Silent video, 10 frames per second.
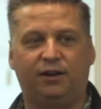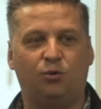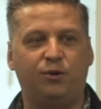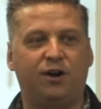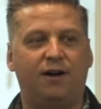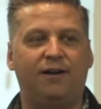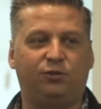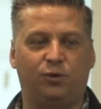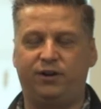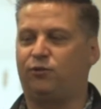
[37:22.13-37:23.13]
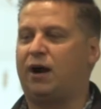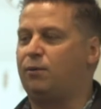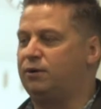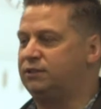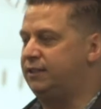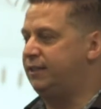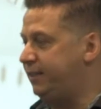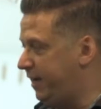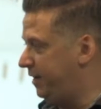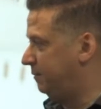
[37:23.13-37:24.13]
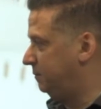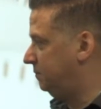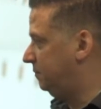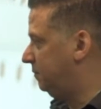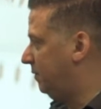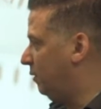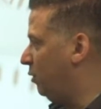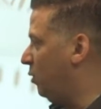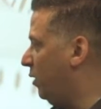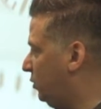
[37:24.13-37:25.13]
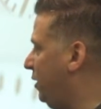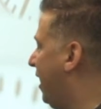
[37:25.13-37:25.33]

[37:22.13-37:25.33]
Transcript: we all have 24 hours in a day. We wish we had